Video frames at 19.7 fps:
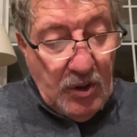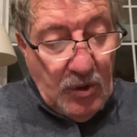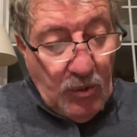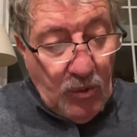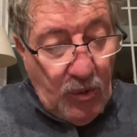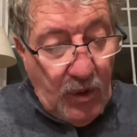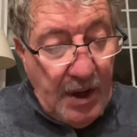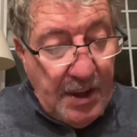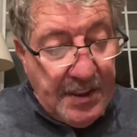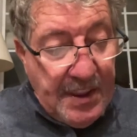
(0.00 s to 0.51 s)

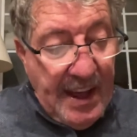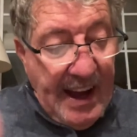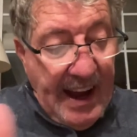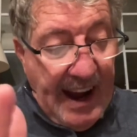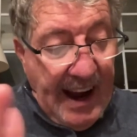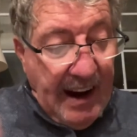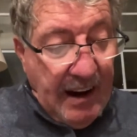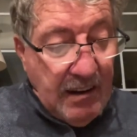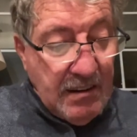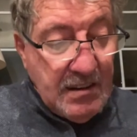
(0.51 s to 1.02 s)
with
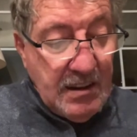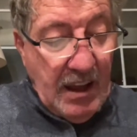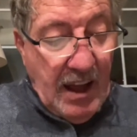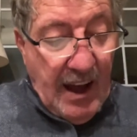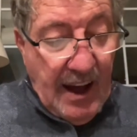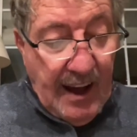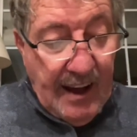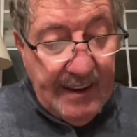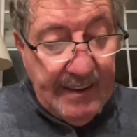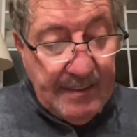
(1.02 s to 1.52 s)
our
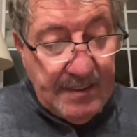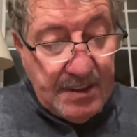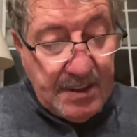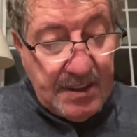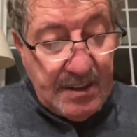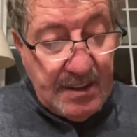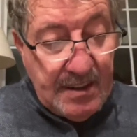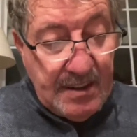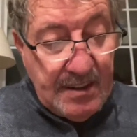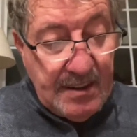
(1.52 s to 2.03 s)

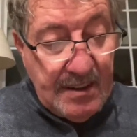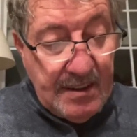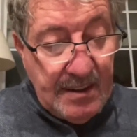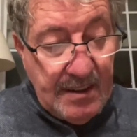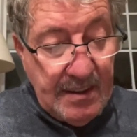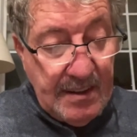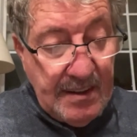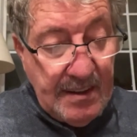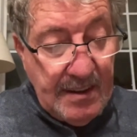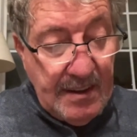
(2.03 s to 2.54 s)
lives.
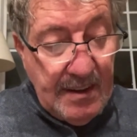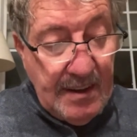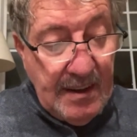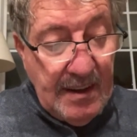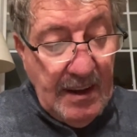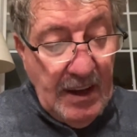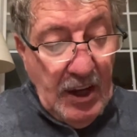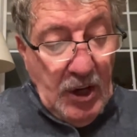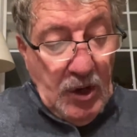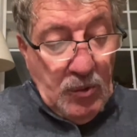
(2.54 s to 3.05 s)

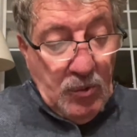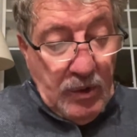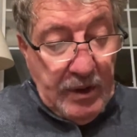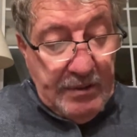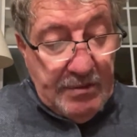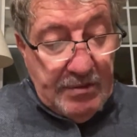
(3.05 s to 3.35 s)
We